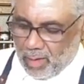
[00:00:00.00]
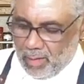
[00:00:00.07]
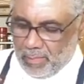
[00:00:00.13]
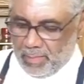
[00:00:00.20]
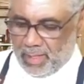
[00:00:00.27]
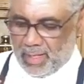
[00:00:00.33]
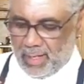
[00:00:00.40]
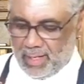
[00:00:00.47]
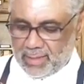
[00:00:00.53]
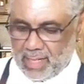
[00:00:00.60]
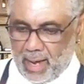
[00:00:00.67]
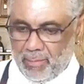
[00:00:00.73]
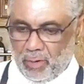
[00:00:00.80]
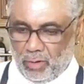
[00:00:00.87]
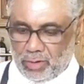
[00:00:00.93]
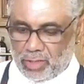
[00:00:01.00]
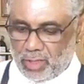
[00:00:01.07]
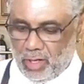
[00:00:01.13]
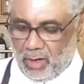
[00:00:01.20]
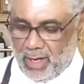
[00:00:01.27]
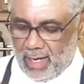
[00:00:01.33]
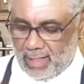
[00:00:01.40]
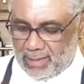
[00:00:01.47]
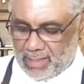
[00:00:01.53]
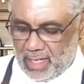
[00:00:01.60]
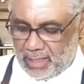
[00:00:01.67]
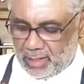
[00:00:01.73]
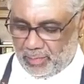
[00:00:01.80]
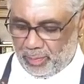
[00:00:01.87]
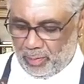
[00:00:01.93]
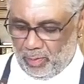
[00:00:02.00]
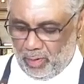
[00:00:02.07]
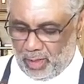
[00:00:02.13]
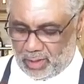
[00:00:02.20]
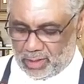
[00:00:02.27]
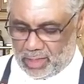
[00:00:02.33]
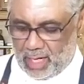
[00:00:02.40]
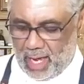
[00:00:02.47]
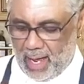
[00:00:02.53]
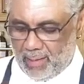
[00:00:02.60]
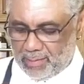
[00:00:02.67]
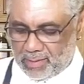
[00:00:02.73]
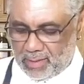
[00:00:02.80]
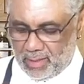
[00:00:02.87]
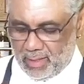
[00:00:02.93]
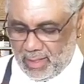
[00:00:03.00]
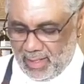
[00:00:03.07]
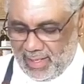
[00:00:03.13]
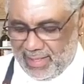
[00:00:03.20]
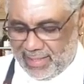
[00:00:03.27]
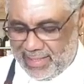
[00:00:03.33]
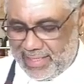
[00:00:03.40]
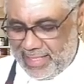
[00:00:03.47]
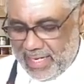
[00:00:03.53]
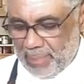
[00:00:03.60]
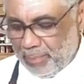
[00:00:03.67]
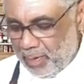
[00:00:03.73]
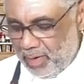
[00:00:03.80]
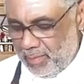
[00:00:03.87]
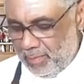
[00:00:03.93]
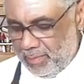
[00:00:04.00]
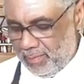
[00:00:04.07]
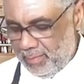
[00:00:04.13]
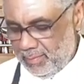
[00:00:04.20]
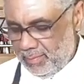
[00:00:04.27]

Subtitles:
Because I'm going to go ahead and take the pork chops, dip them